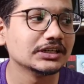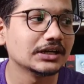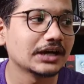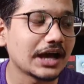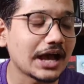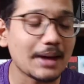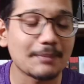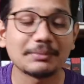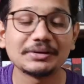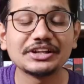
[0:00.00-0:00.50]

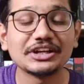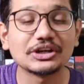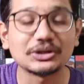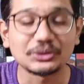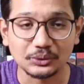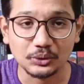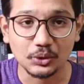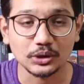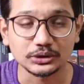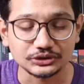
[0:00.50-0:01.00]
happening a
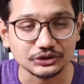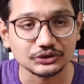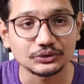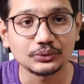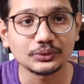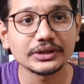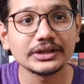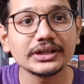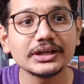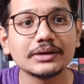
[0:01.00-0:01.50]
lot,
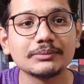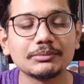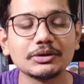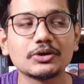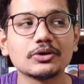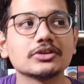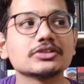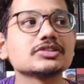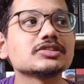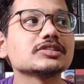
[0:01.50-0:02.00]
okay,
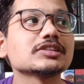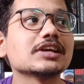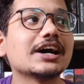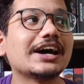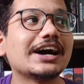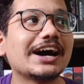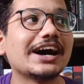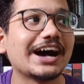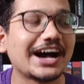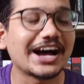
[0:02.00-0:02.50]
because
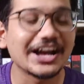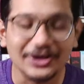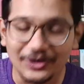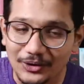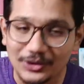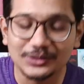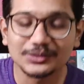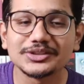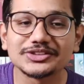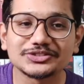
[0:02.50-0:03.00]
I
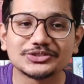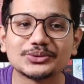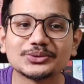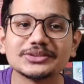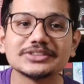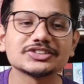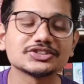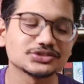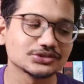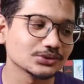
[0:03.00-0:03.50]
always do
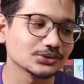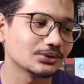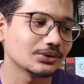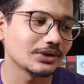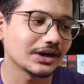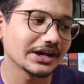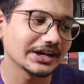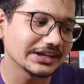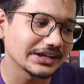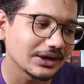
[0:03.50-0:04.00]
this, so
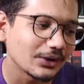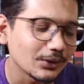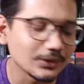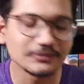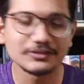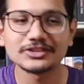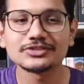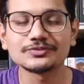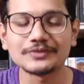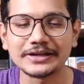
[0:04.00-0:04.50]
I
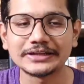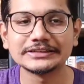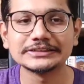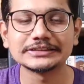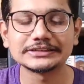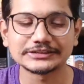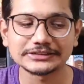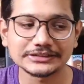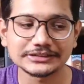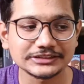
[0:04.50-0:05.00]
always find
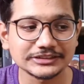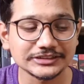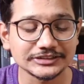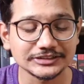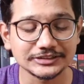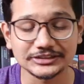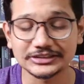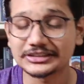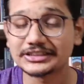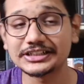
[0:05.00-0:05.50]
uh,
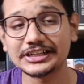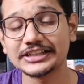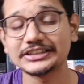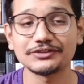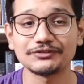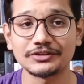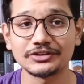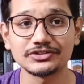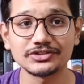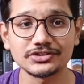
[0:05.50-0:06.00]
great
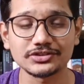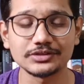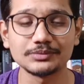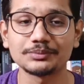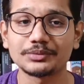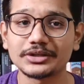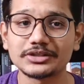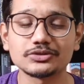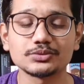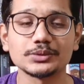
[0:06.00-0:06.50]
differences in
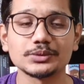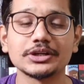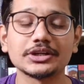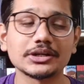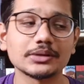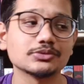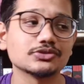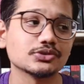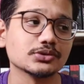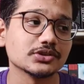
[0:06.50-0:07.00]
price when it
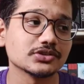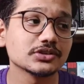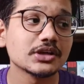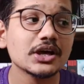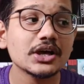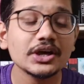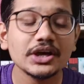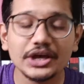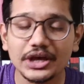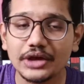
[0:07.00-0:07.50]
comes to this.
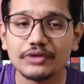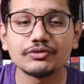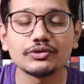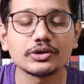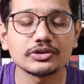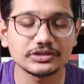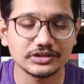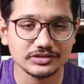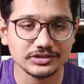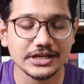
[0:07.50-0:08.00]
If you're
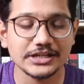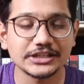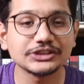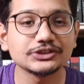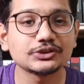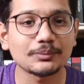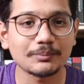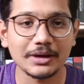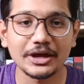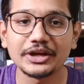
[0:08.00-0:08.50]
deciding to
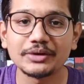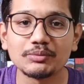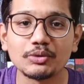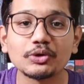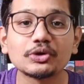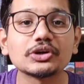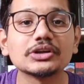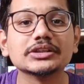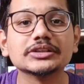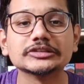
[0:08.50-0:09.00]
buy a book,
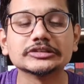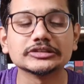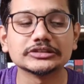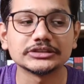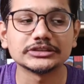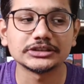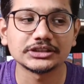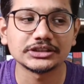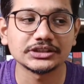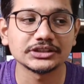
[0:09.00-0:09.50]

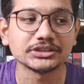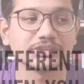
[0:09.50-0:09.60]
uh,